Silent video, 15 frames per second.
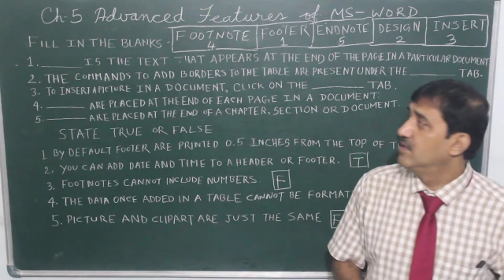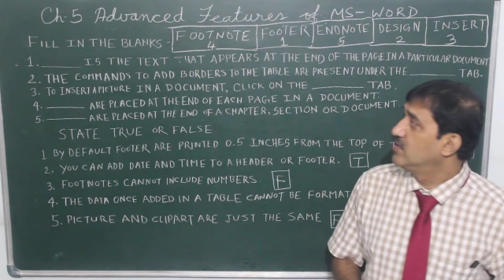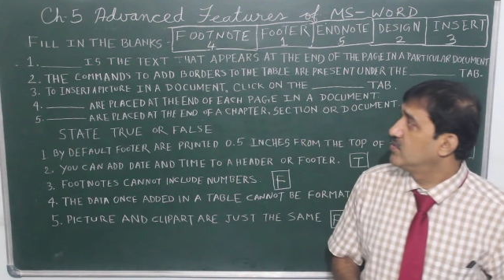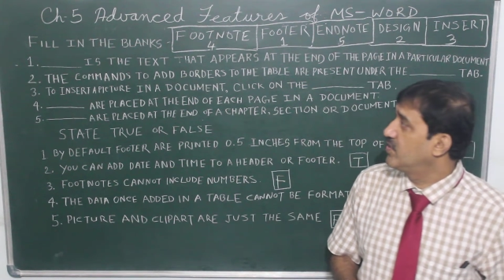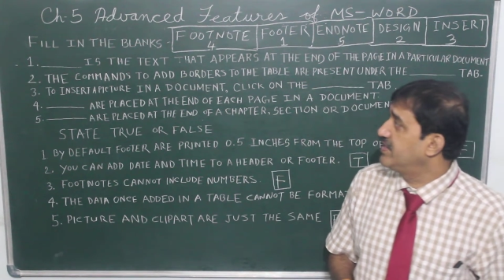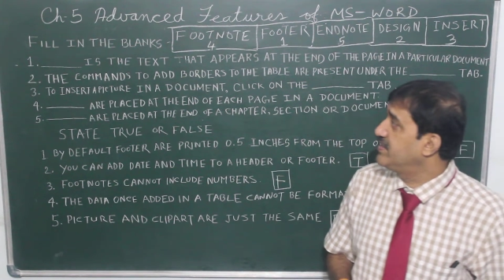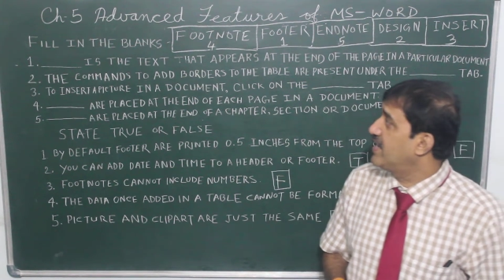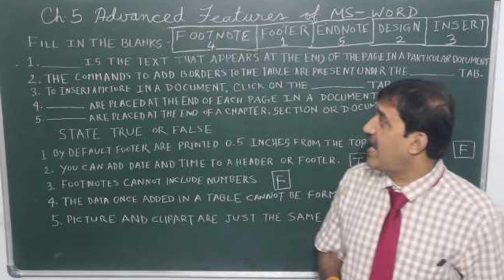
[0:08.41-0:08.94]

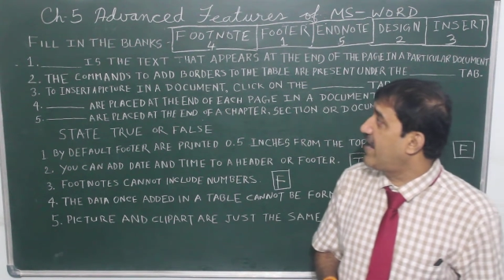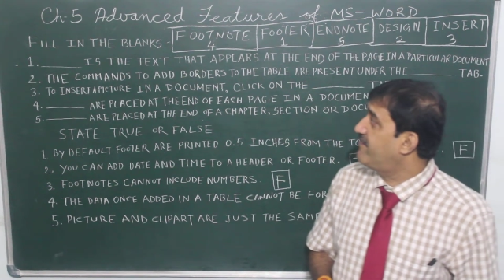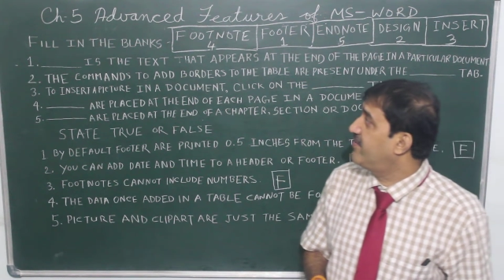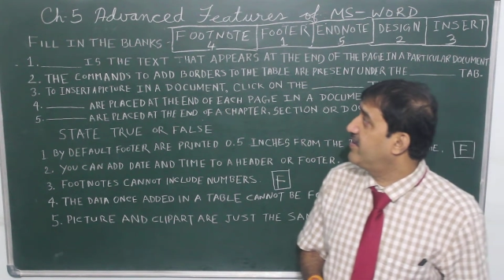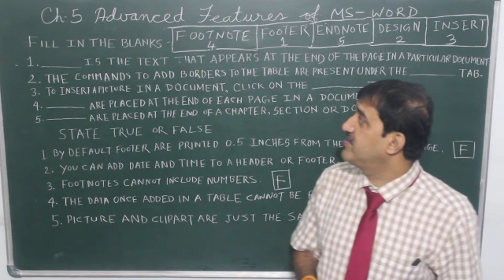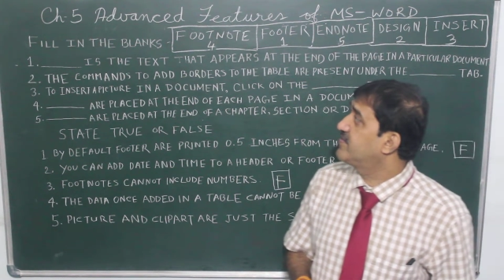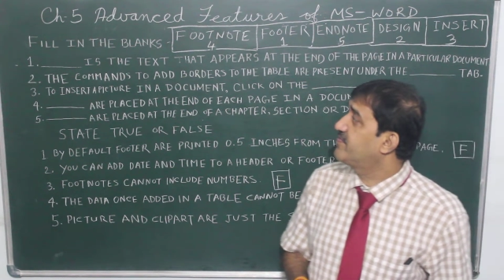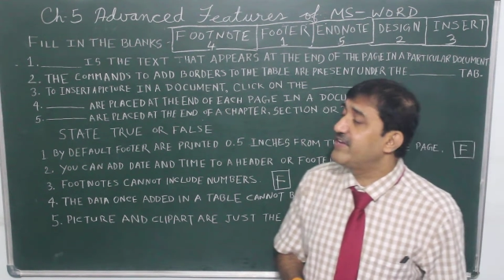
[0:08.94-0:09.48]
So in the
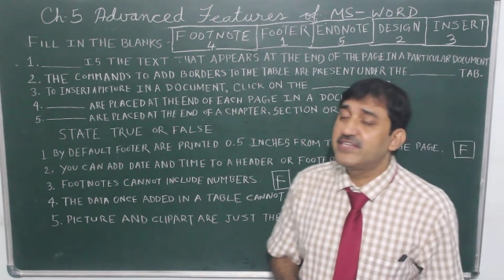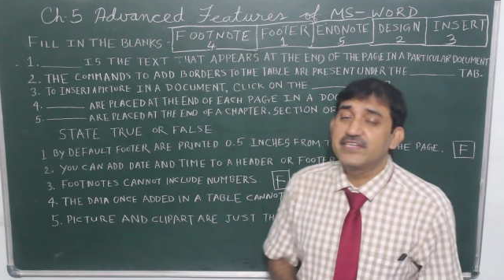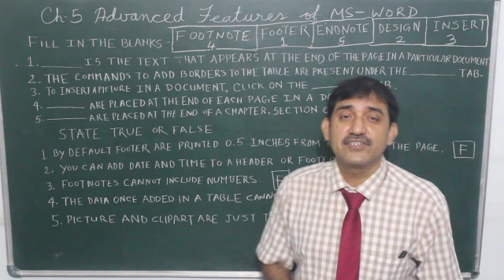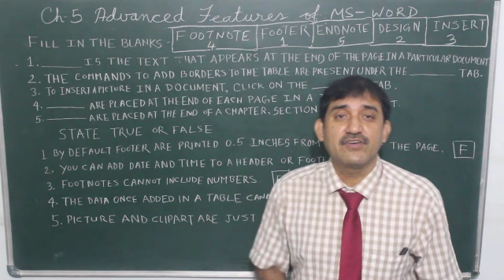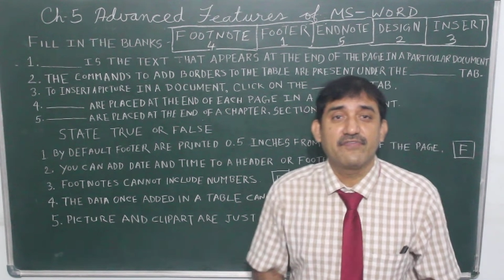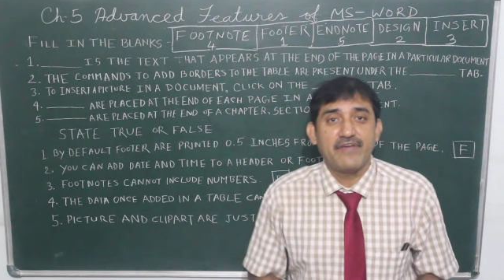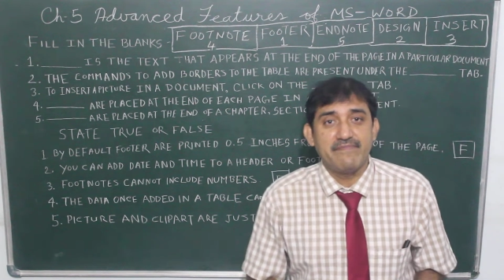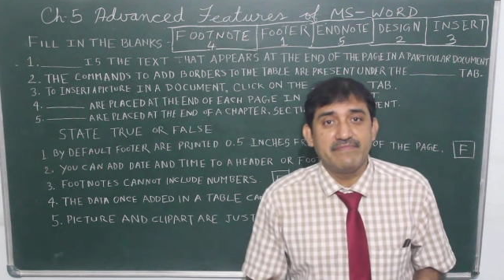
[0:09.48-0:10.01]
advanced
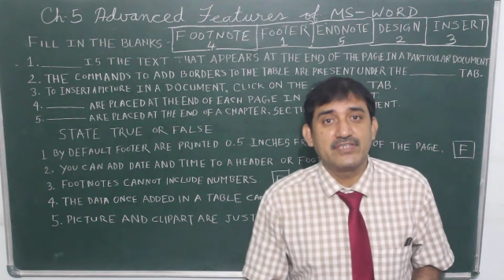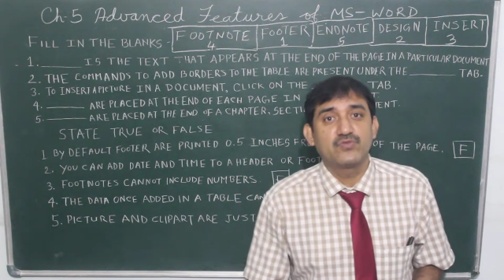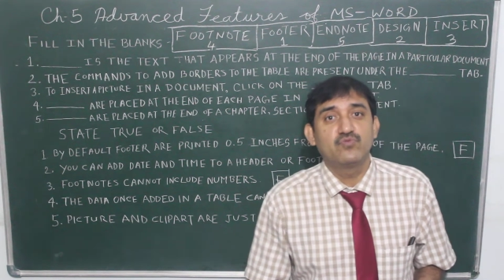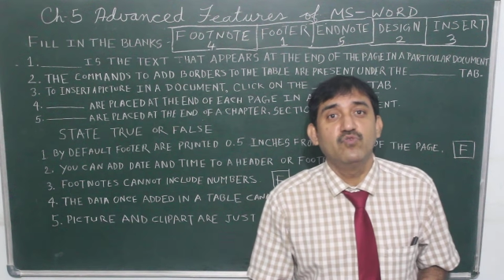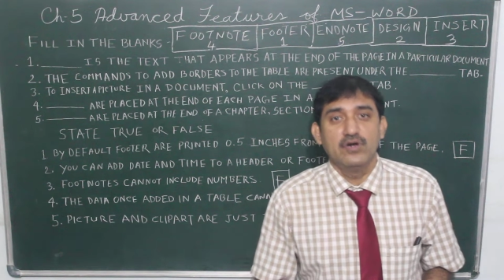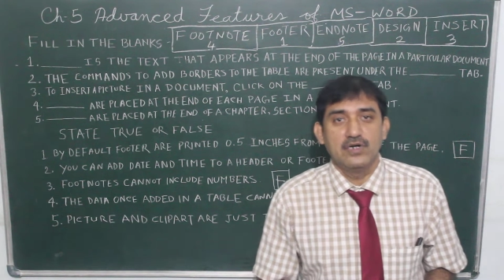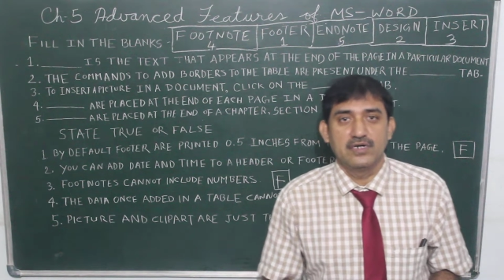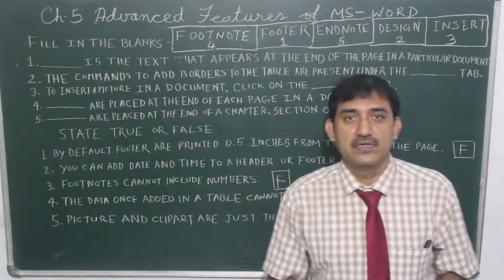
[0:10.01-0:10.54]
features of MS
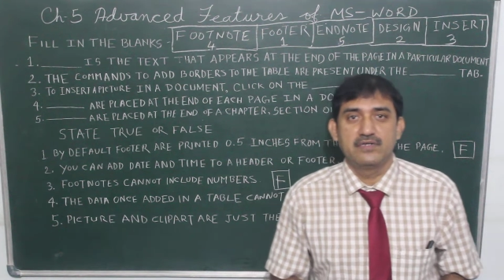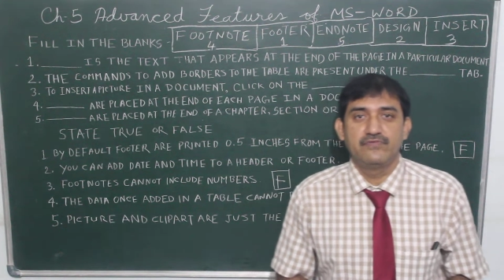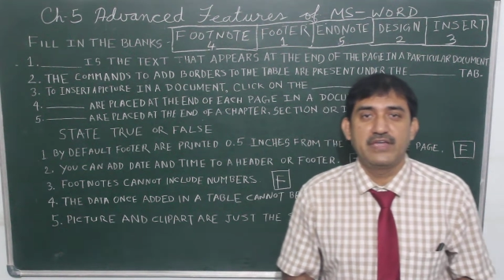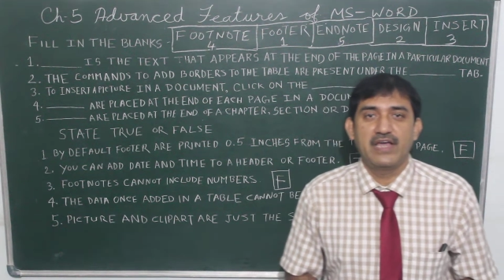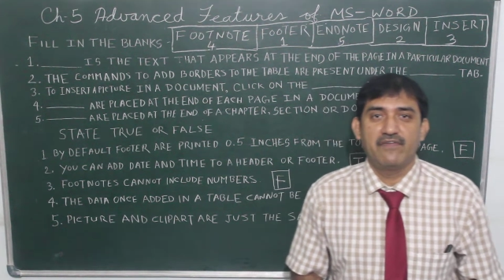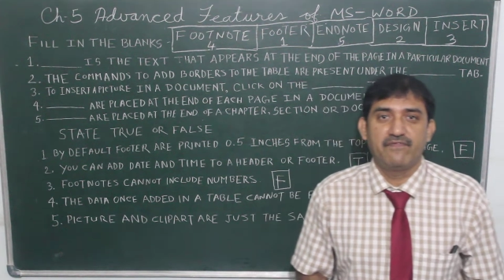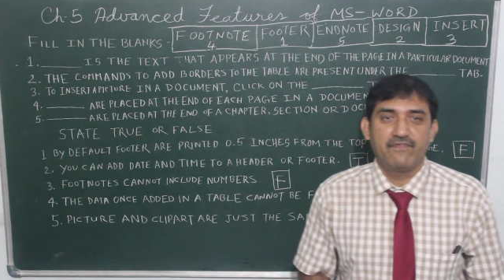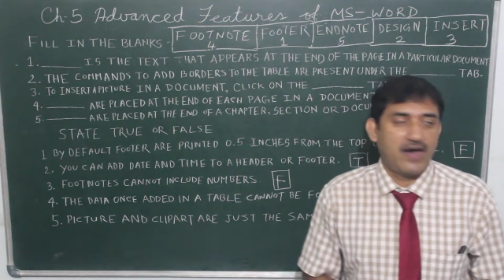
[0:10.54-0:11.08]
Word, we
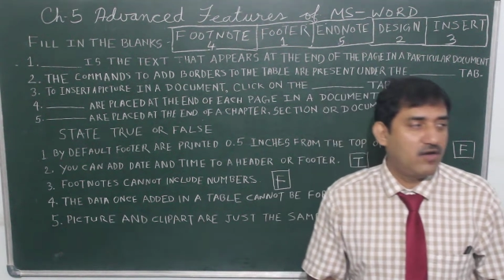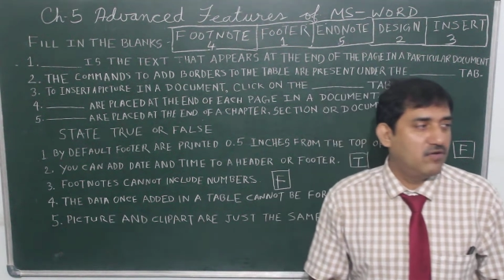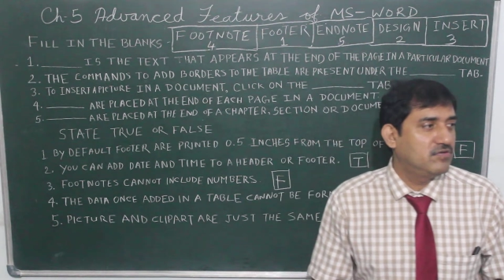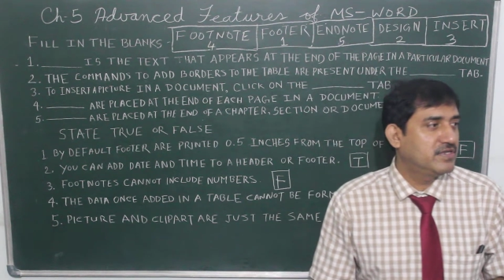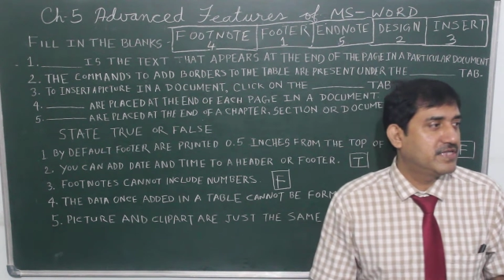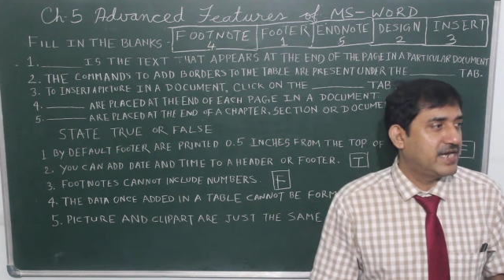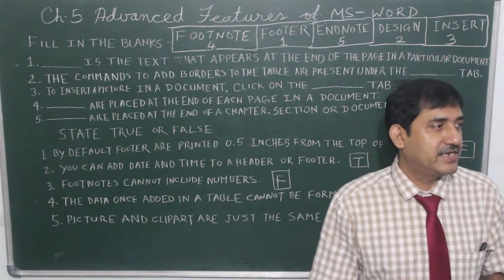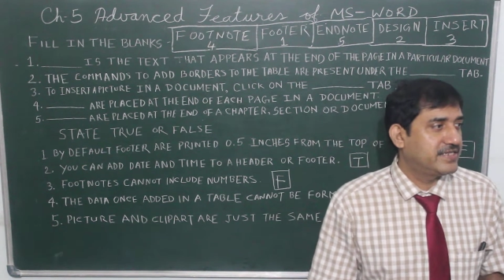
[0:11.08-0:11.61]
have
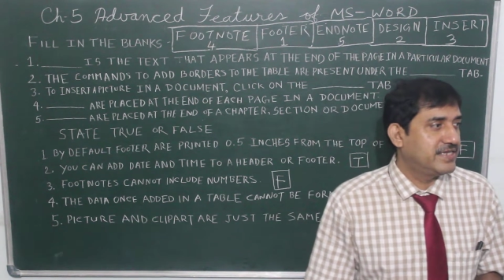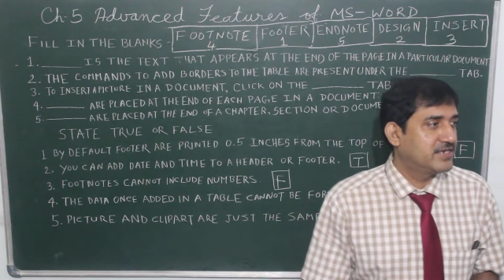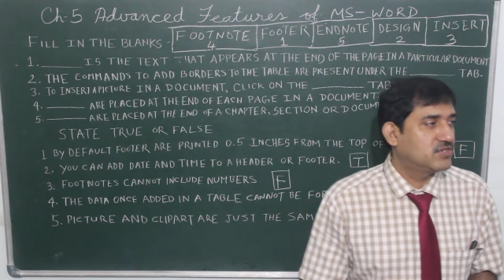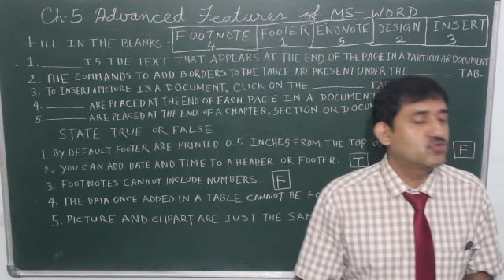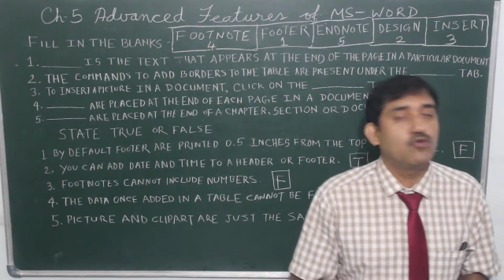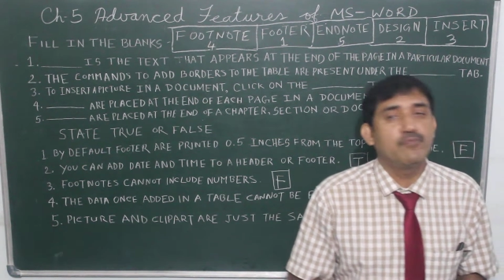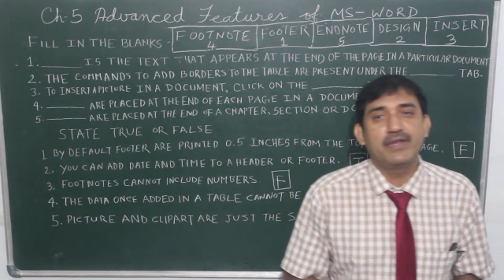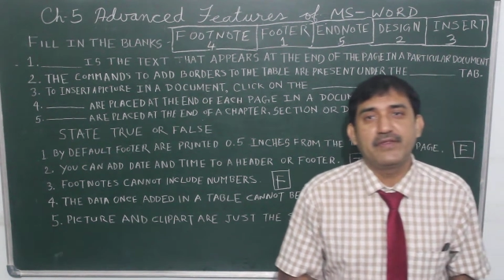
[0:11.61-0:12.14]
found that there are
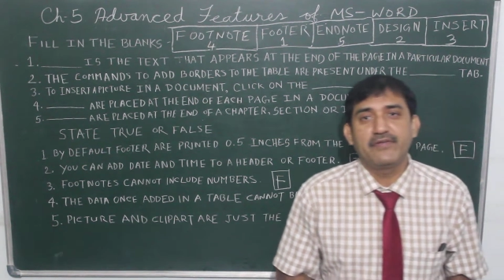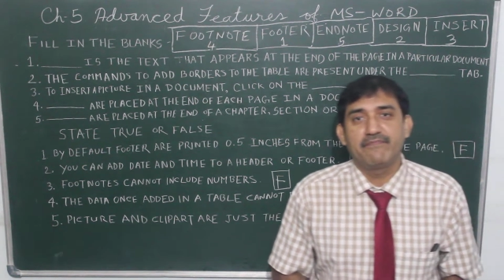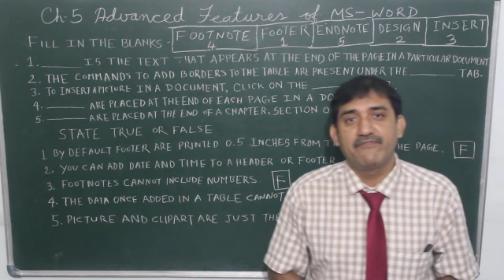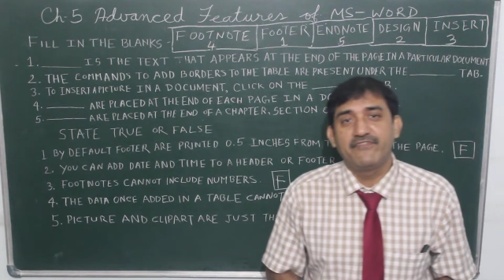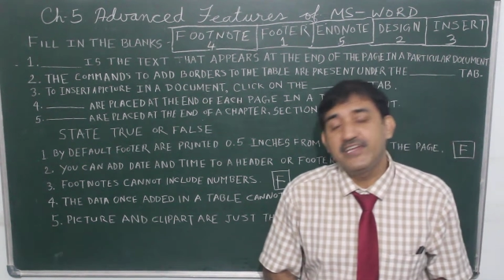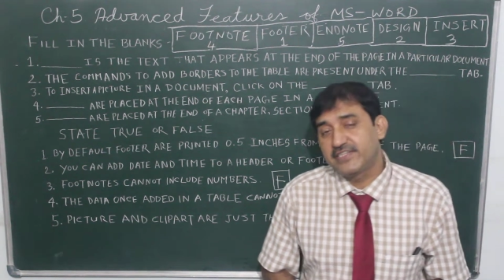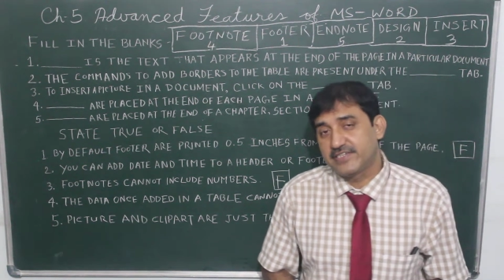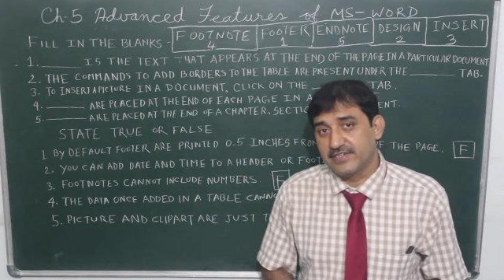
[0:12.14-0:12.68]
so many
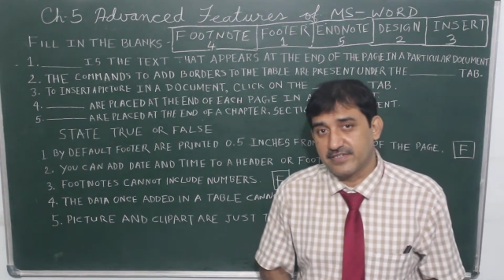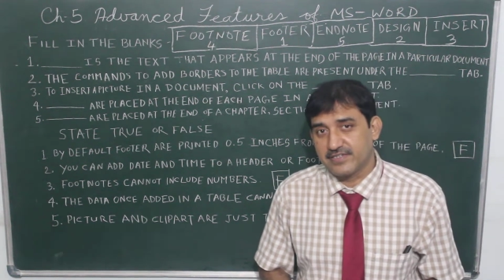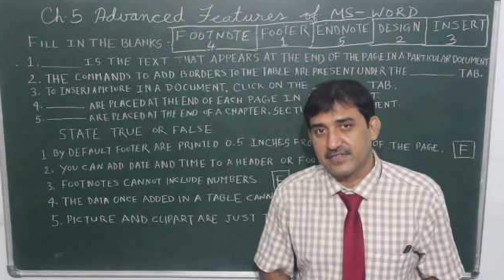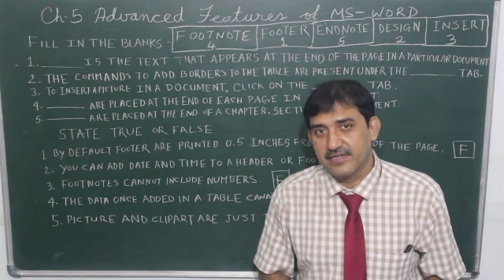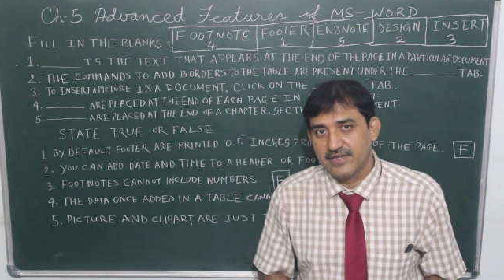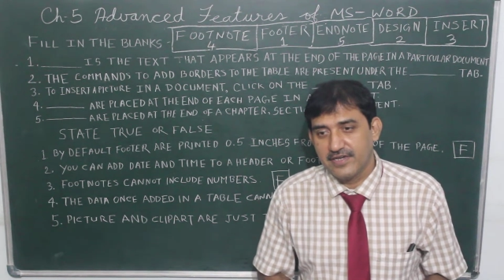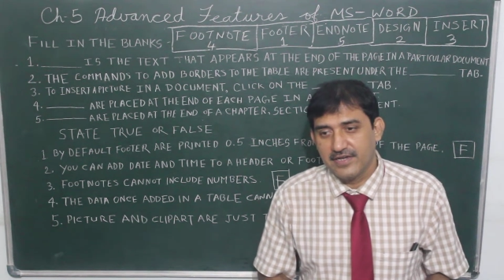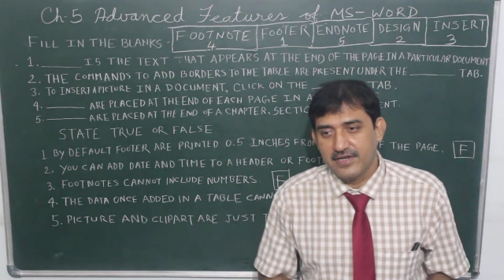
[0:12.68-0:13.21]

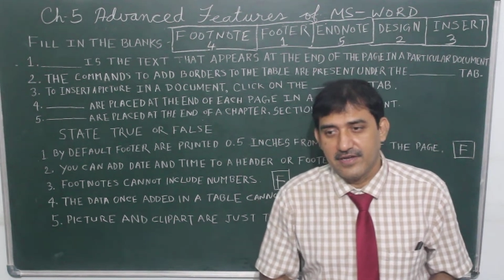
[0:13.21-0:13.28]
features